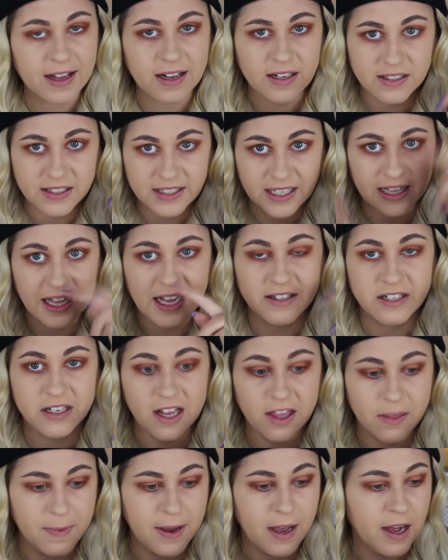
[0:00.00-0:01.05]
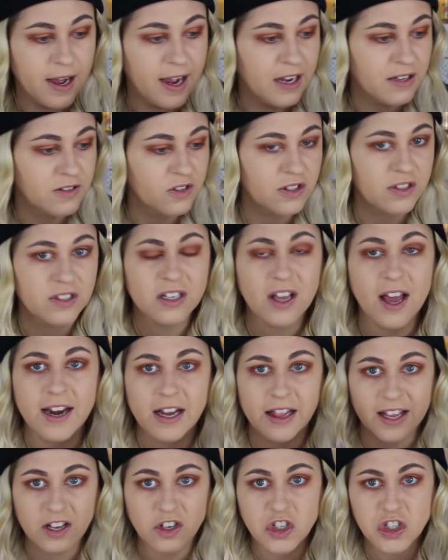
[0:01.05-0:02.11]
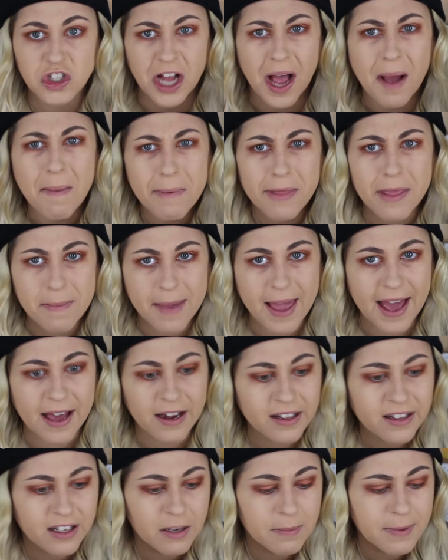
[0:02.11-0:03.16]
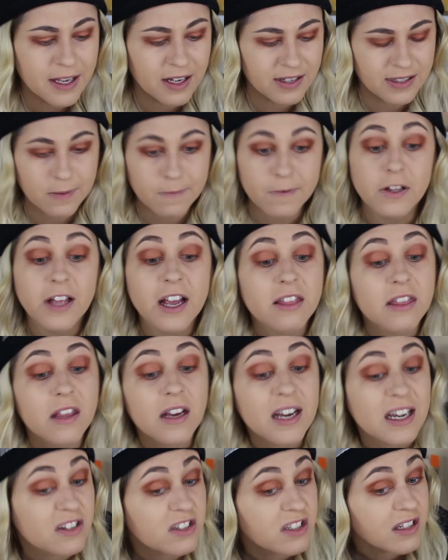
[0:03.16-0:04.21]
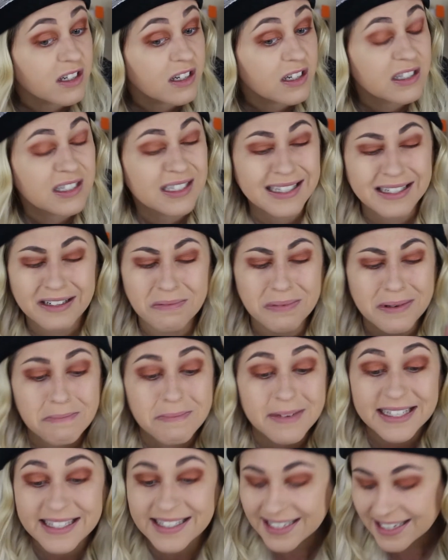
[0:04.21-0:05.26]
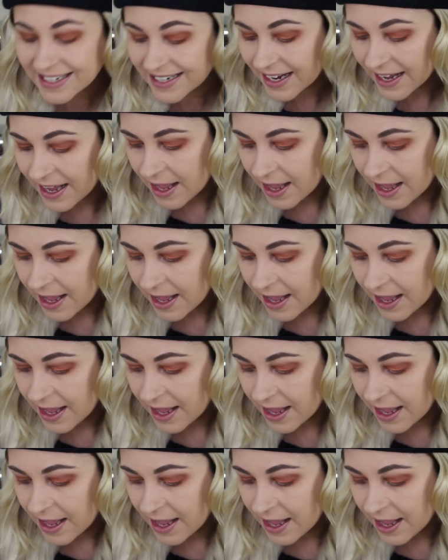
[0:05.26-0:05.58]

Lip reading: concealer underneath my eyes just to kind of like sharpen them out a little bit because I feel like the eyeshadow is a little bit messy.